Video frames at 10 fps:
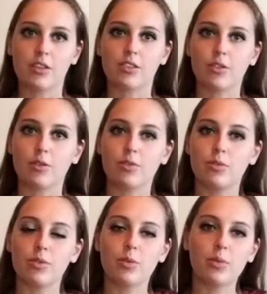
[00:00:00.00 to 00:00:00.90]
So
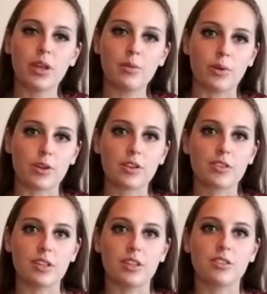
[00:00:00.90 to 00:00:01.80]
the way it
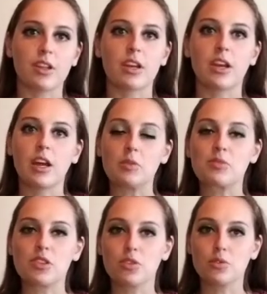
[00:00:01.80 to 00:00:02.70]
works is that it
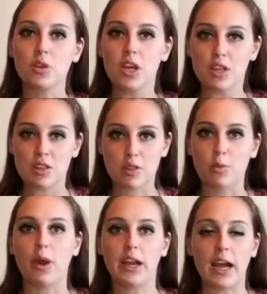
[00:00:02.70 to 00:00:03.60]
helps you
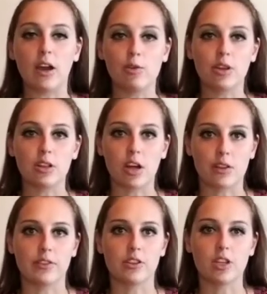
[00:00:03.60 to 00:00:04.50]
sweat out a
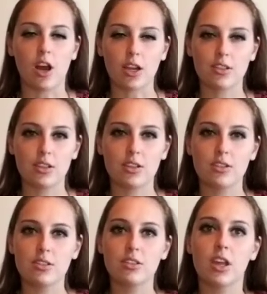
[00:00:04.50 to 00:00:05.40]
lot of your
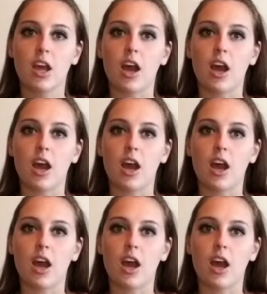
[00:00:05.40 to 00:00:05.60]
toxins.